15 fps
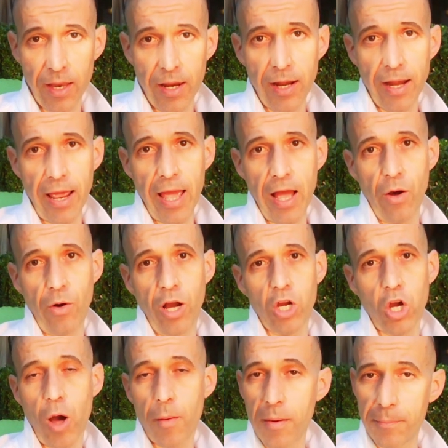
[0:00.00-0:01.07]
Now
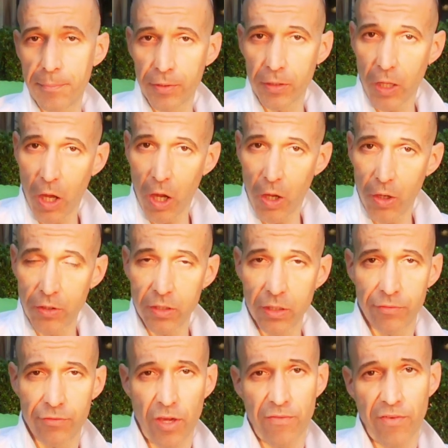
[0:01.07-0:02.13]
comment below
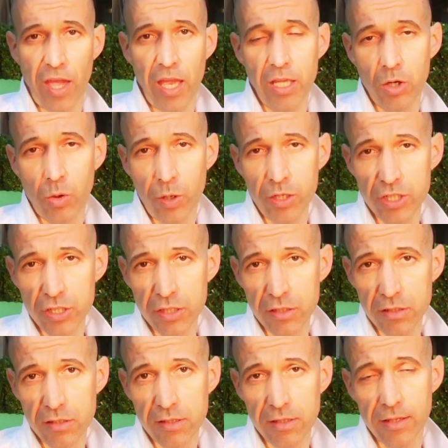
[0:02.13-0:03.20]
if you have any
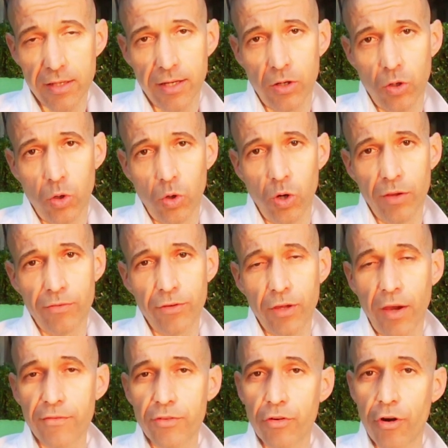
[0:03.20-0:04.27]
questions. or if you
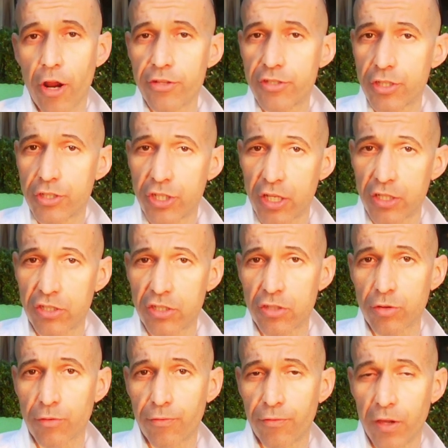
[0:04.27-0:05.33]
have your own suggestions
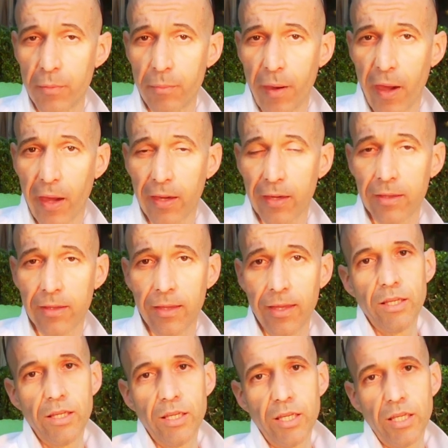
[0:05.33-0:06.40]
or feedback.
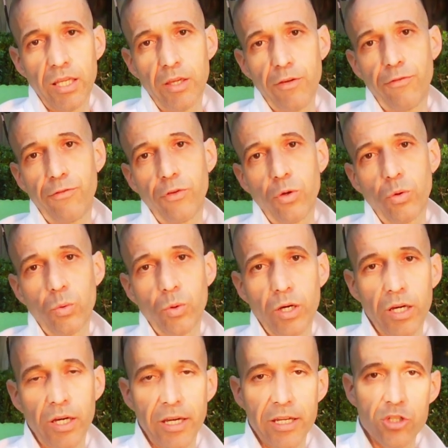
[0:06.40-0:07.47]
If you
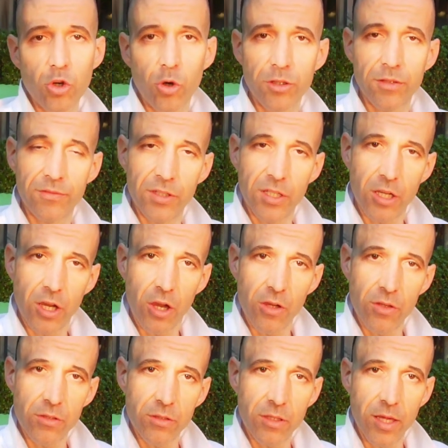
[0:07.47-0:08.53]
enjoyed the
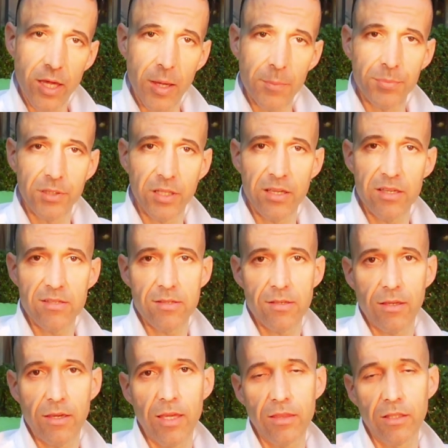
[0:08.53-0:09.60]
video, please
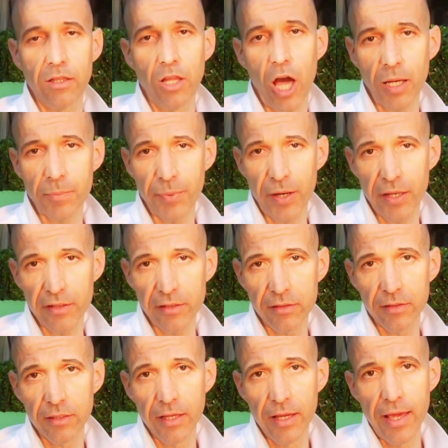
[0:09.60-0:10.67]
hit the like button,
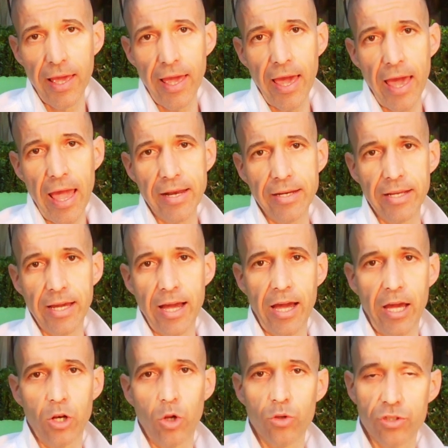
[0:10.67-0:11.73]
and
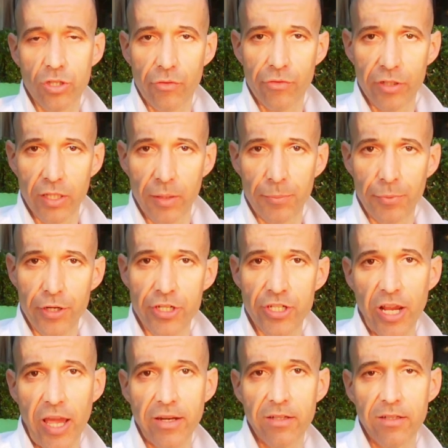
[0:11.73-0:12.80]
I'd also really
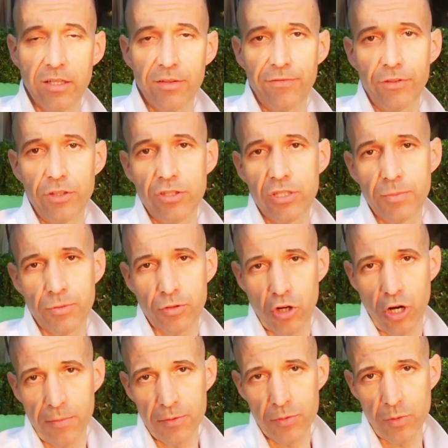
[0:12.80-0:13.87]
appreciate it if you'd
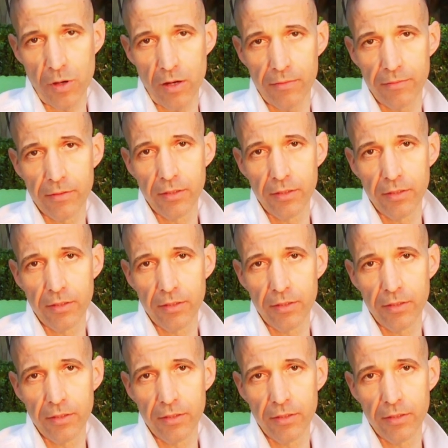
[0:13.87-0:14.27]
subscribe as well.